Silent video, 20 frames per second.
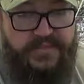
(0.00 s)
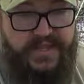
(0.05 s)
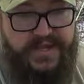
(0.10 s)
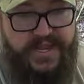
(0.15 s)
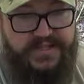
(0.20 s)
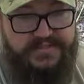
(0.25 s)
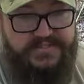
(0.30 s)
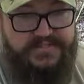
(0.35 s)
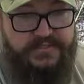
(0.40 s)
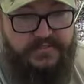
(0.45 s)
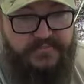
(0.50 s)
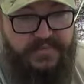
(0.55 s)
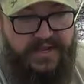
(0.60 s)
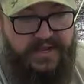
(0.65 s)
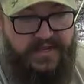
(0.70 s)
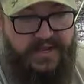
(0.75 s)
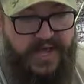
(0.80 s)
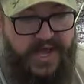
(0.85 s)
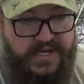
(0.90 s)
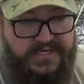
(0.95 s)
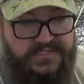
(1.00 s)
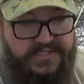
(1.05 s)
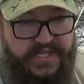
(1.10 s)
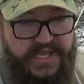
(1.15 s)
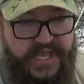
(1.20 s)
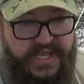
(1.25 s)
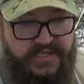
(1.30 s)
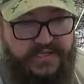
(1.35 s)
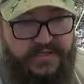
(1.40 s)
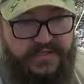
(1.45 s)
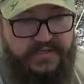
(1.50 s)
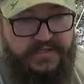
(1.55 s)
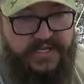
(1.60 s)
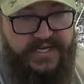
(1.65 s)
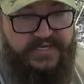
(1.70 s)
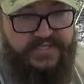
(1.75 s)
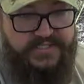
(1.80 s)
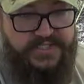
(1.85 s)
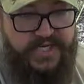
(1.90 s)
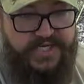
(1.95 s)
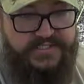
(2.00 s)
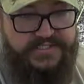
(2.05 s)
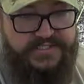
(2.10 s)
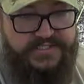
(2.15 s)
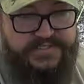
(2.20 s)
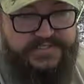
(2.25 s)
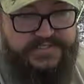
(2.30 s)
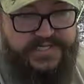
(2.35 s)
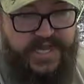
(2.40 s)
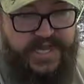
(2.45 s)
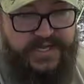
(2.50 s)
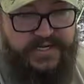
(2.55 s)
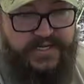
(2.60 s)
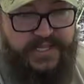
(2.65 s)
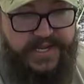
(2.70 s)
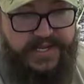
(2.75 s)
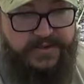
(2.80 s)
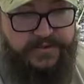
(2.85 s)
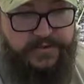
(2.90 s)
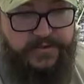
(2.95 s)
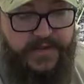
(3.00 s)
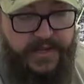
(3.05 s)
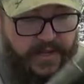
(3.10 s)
they got sued by Glock, so they had to change the design later.